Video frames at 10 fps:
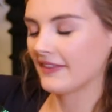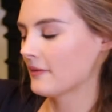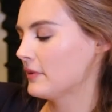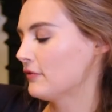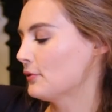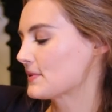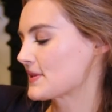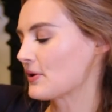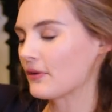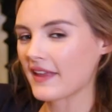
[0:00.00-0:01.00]
And then we've
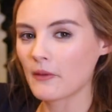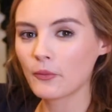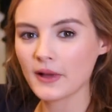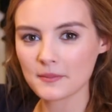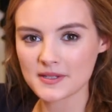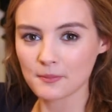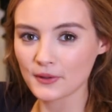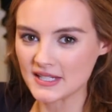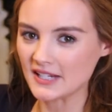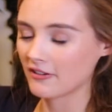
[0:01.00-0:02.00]
also got their whipped
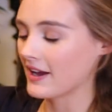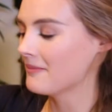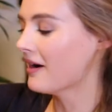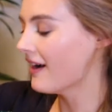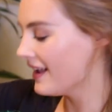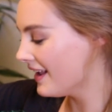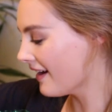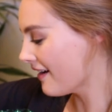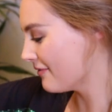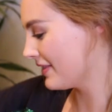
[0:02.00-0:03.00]
body cream. I
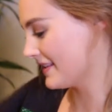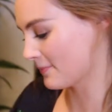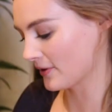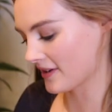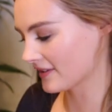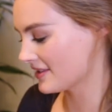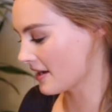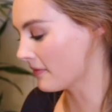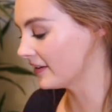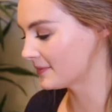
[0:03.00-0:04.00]
love this product
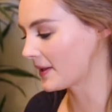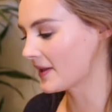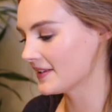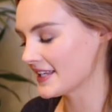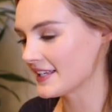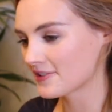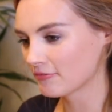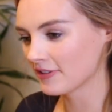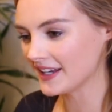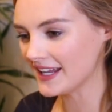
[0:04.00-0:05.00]
so much because it's
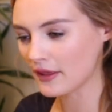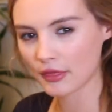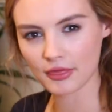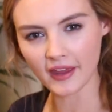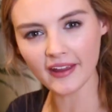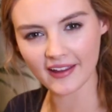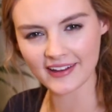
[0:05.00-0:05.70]
really thick.